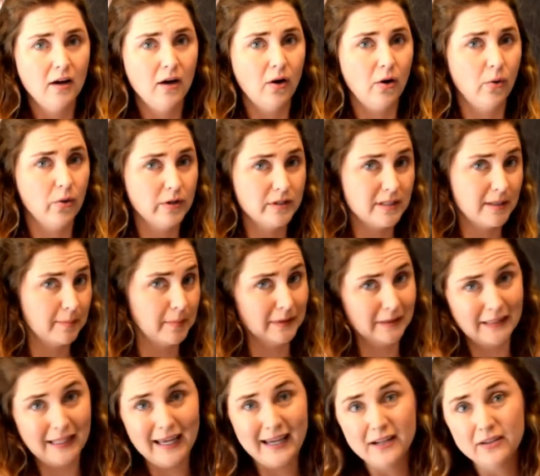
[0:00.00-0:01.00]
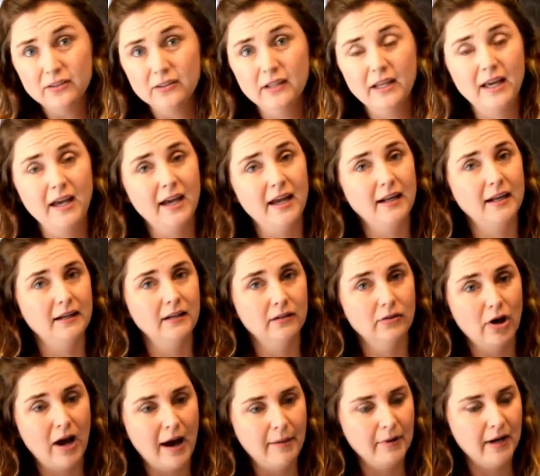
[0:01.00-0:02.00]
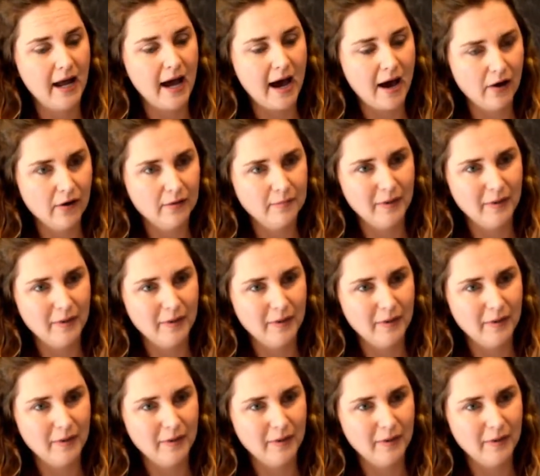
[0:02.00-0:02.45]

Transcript: or dip a ladle in and grab it out,